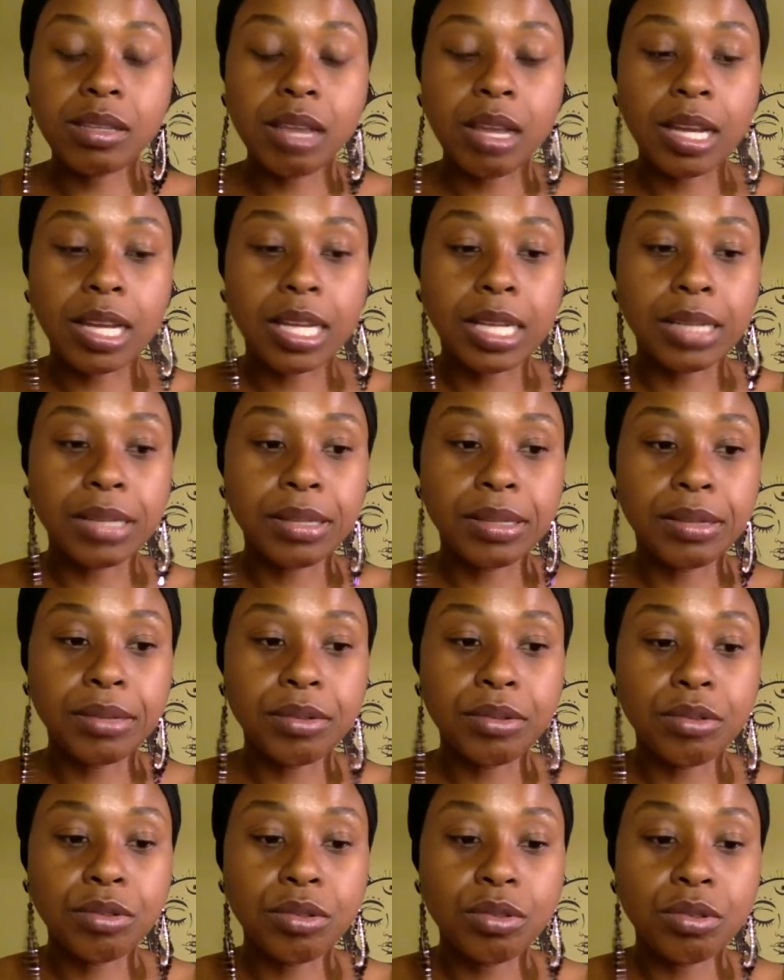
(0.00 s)
uh,
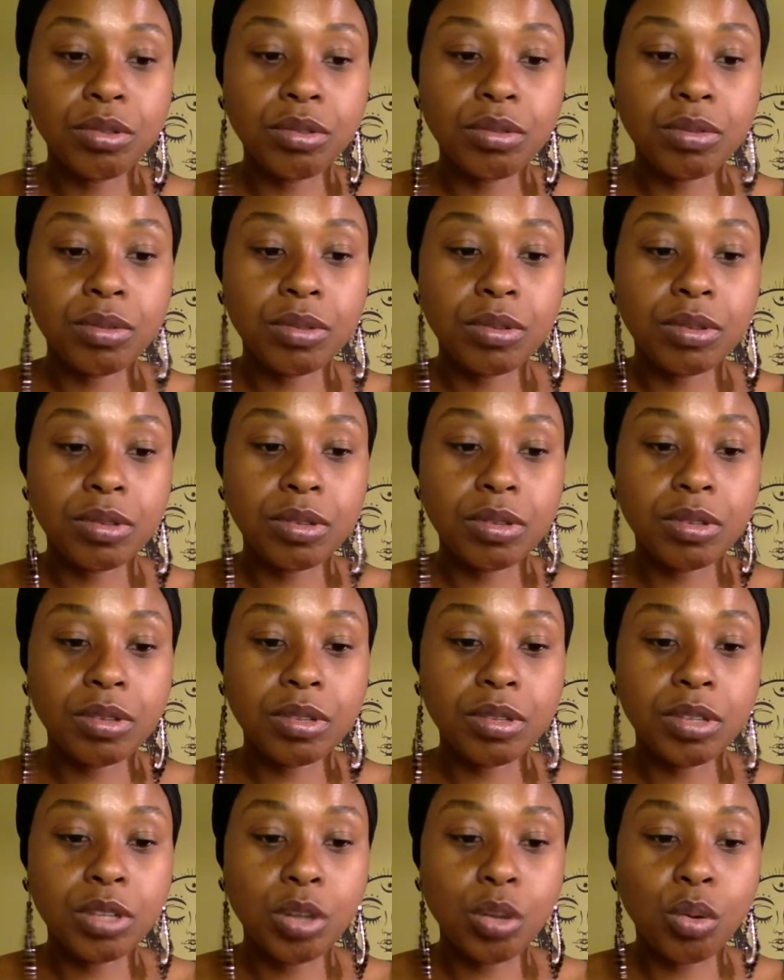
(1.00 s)

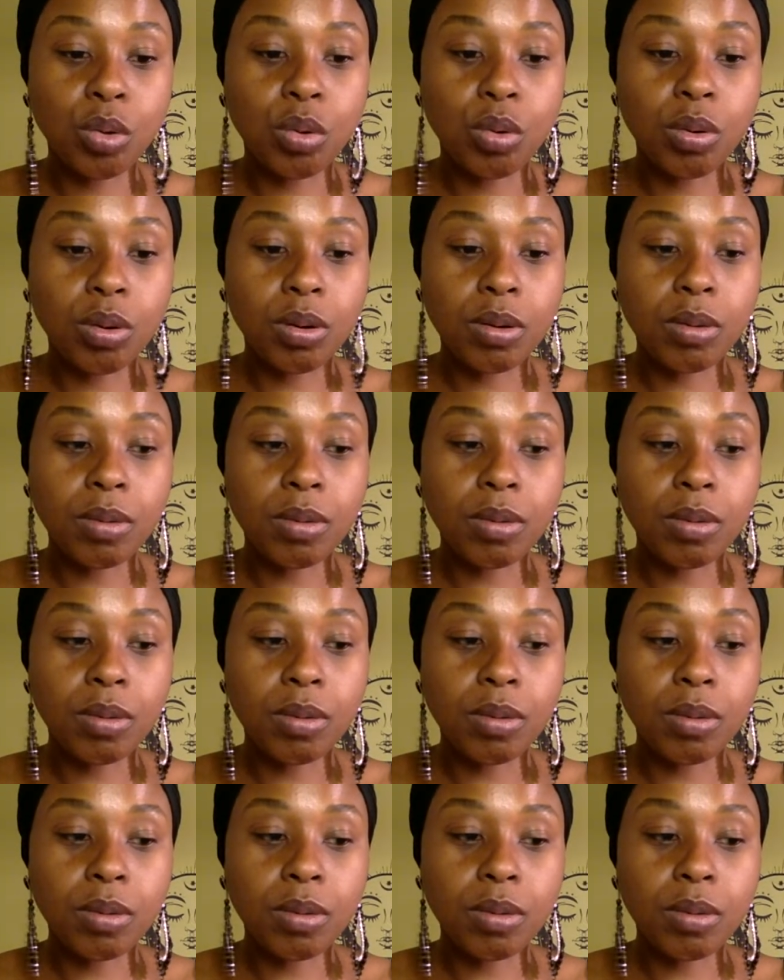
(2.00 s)
you know,